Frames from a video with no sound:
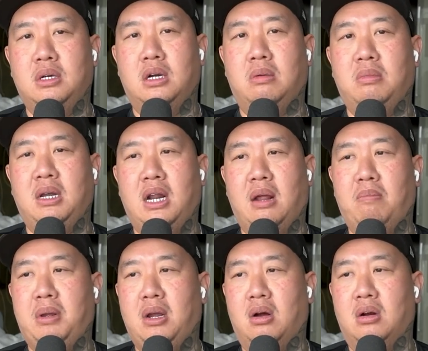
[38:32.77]
You know what I mean?
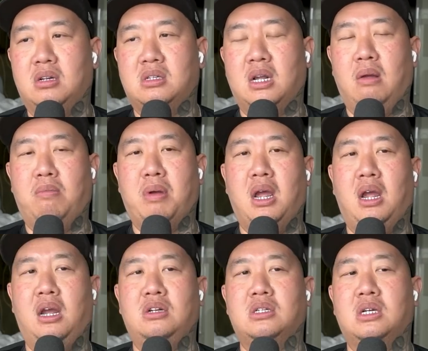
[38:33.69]
And be on the same
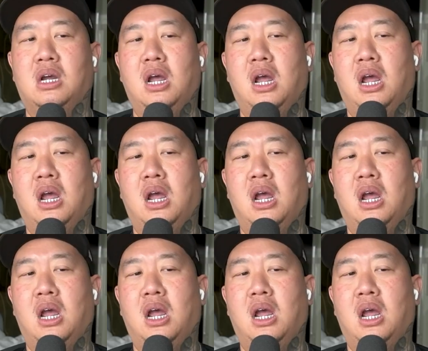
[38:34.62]
page